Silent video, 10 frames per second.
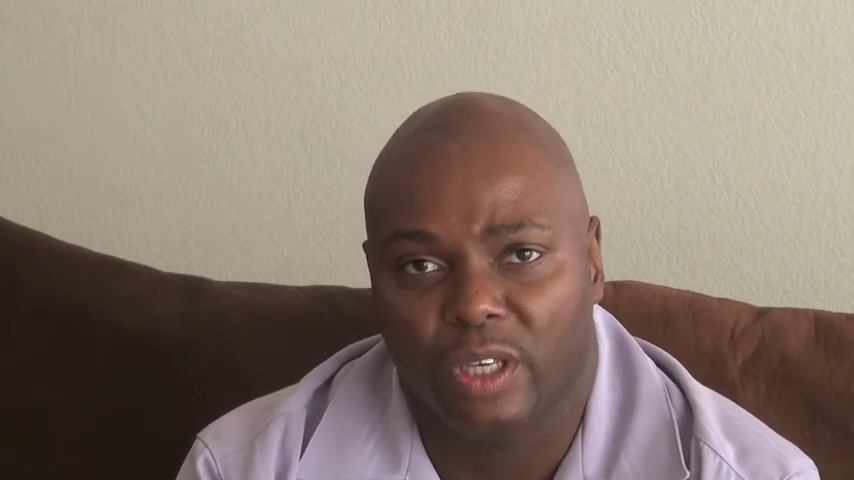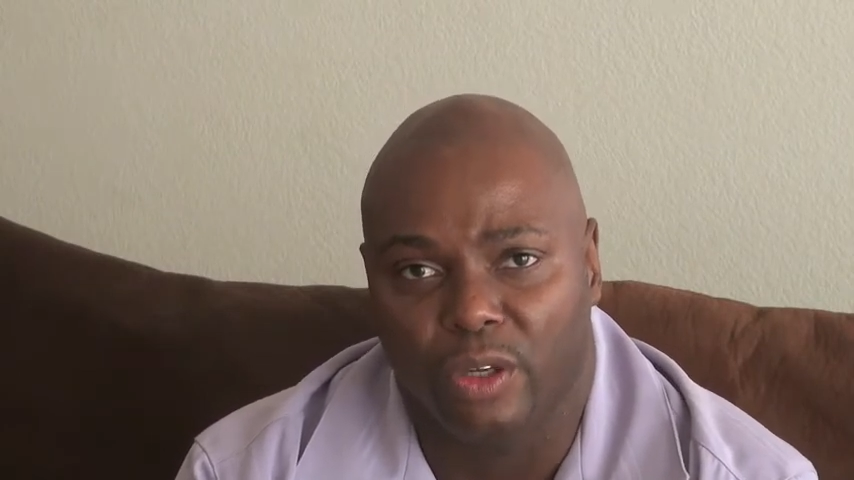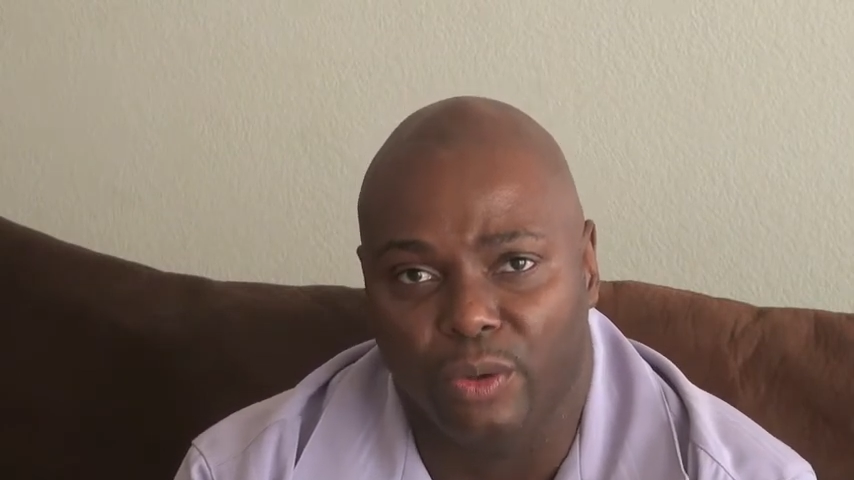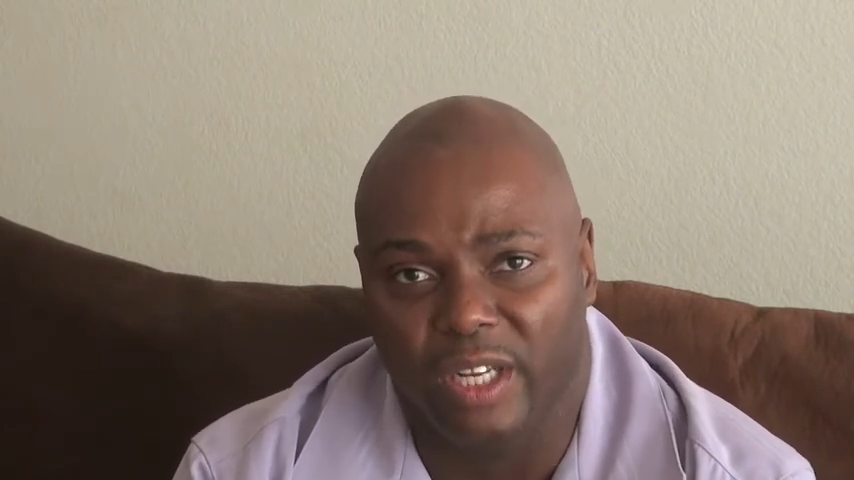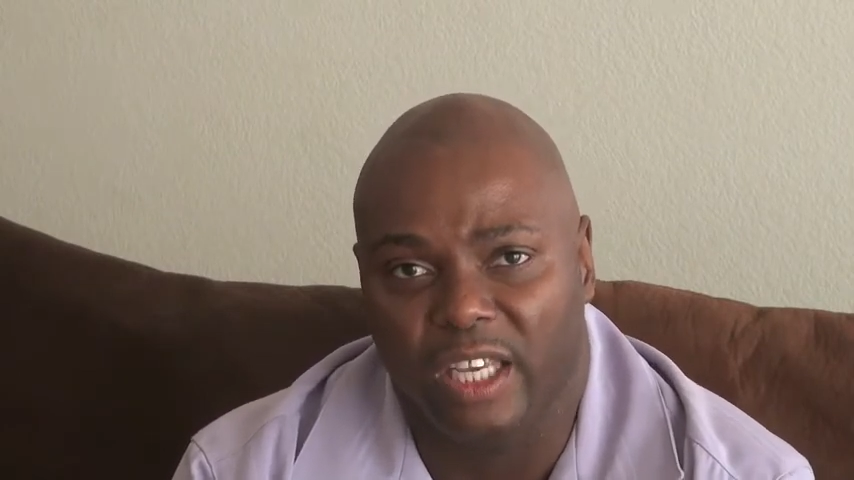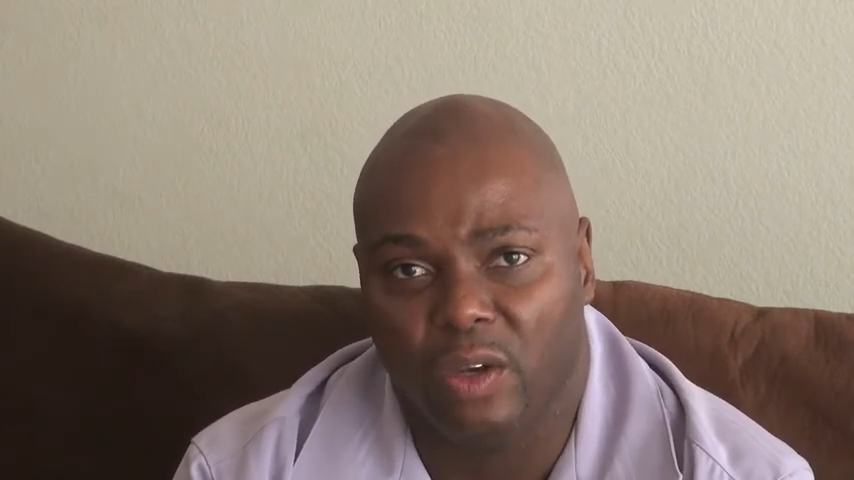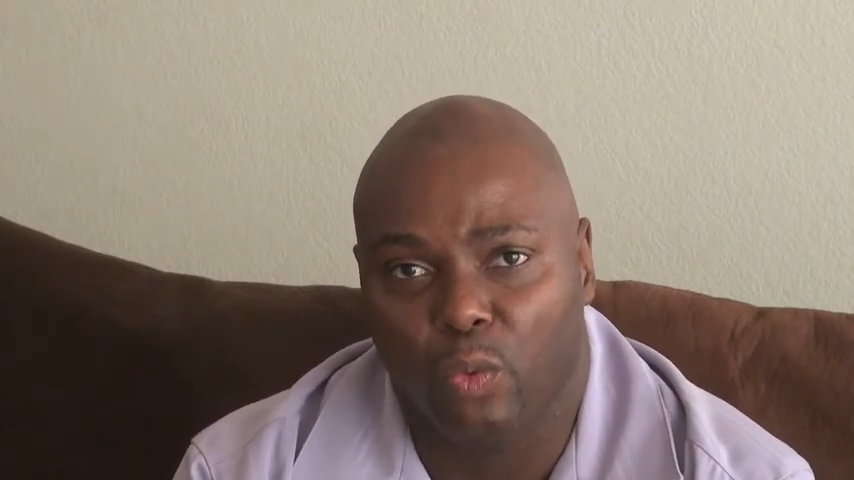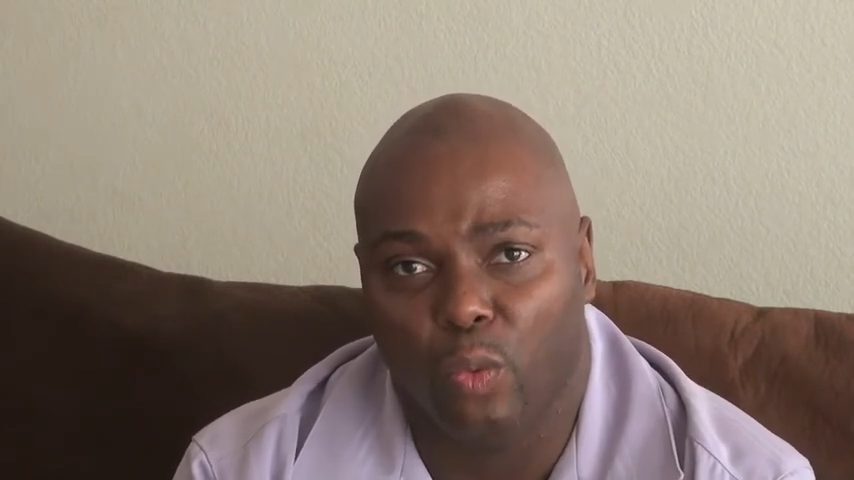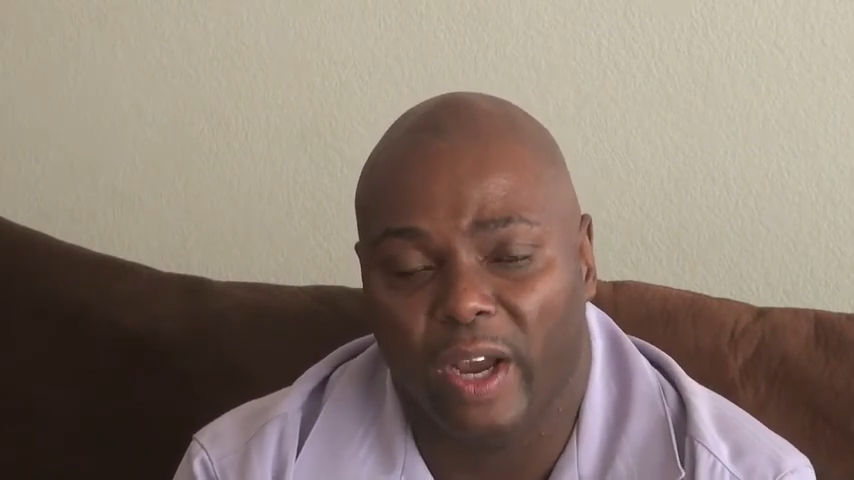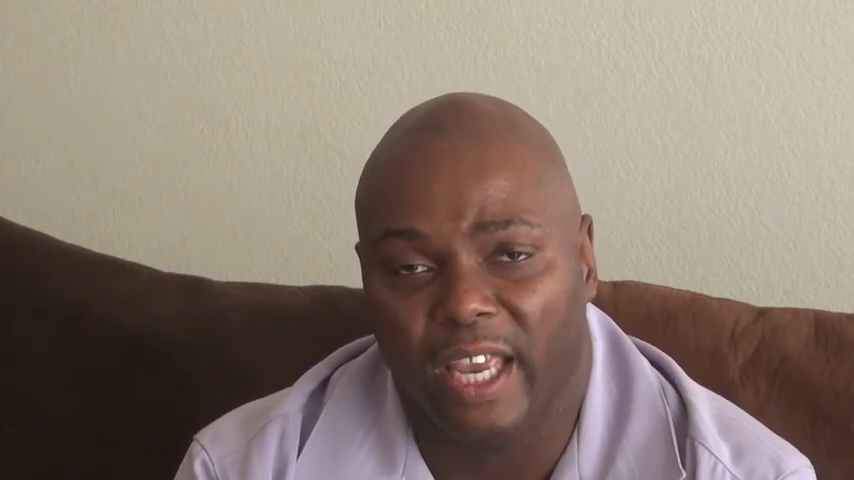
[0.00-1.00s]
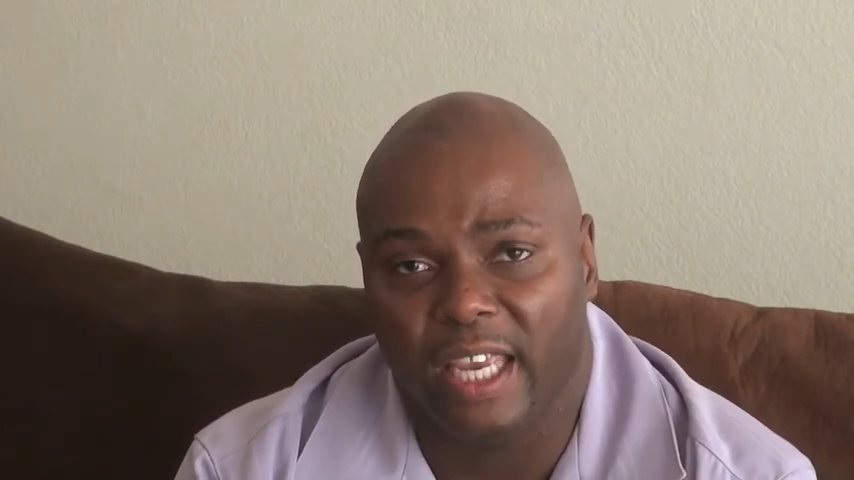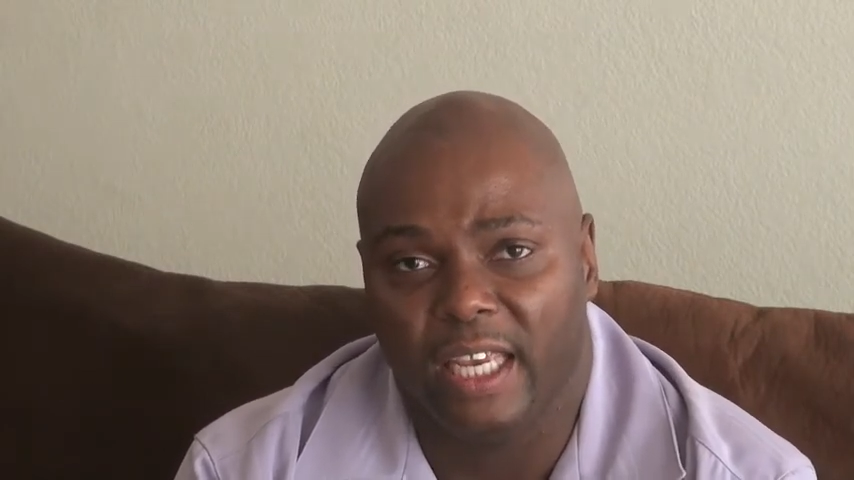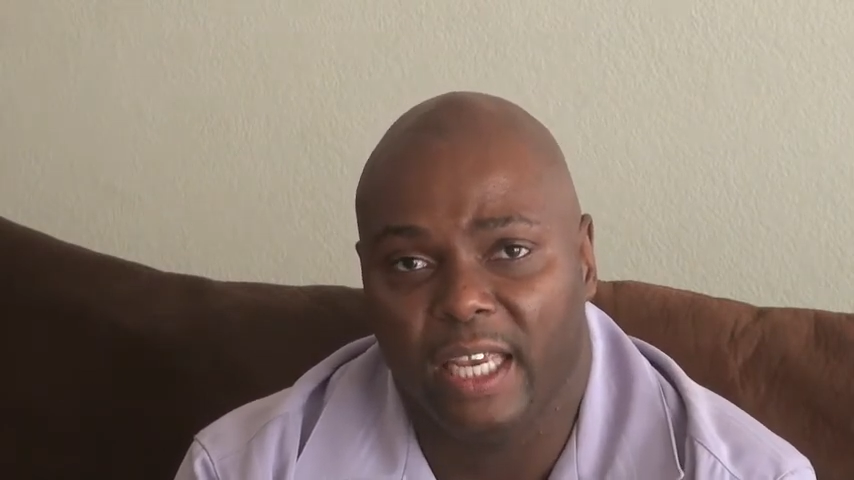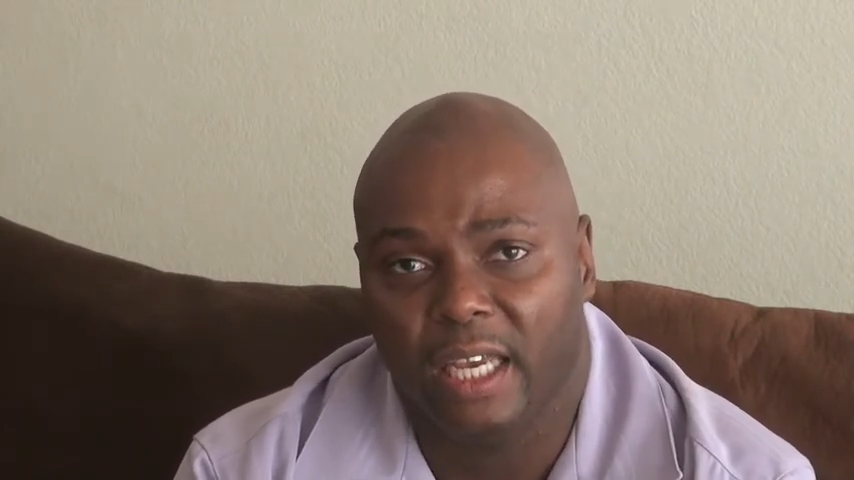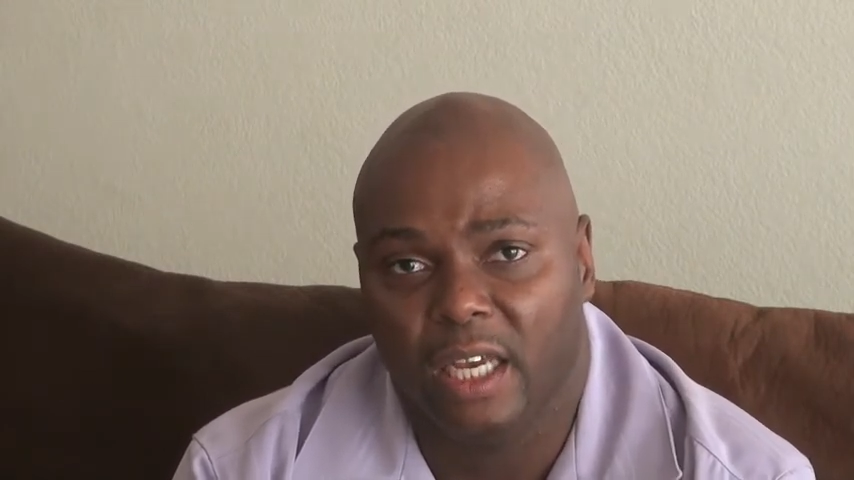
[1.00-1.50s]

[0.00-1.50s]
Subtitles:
unique way